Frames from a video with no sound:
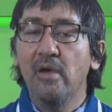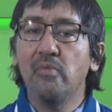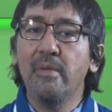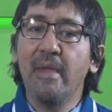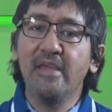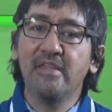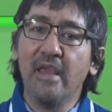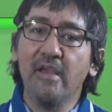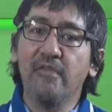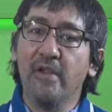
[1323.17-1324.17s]
We may
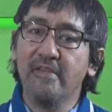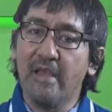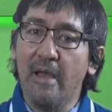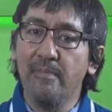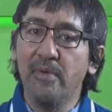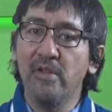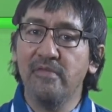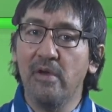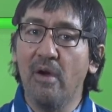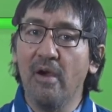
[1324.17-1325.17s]
think, for example, of
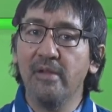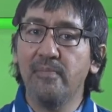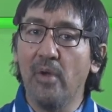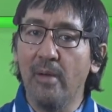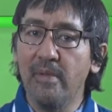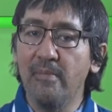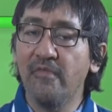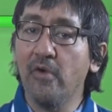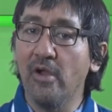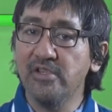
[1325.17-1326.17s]
the hard problem
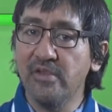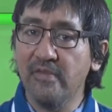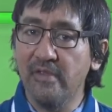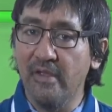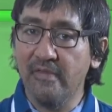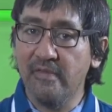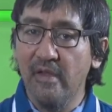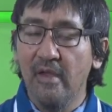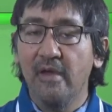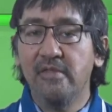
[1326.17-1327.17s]
of consciousness,
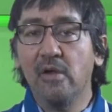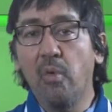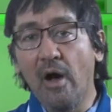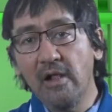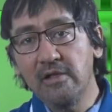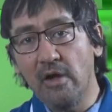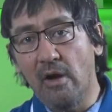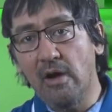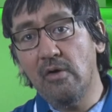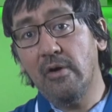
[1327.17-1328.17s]
the
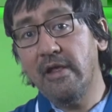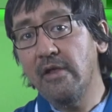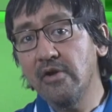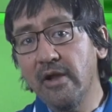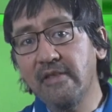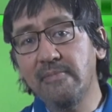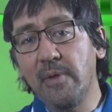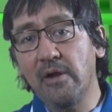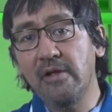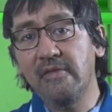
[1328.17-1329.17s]
qualia, or inner
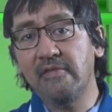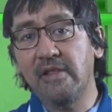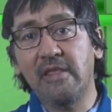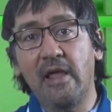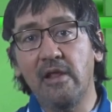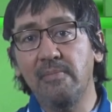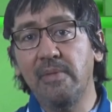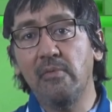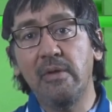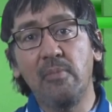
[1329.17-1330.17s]
experience that cannot
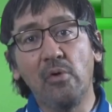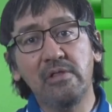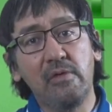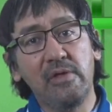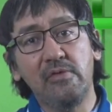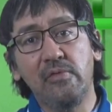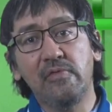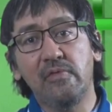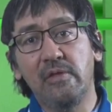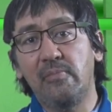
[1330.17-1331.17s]
be remotely
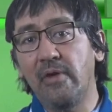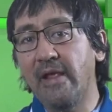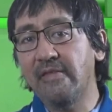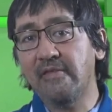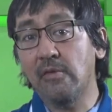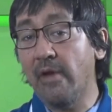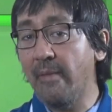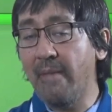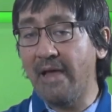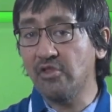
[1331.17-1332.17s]
reduced to the brain's gray
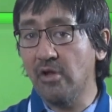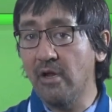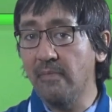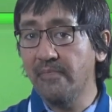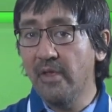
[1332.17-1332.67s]
matter,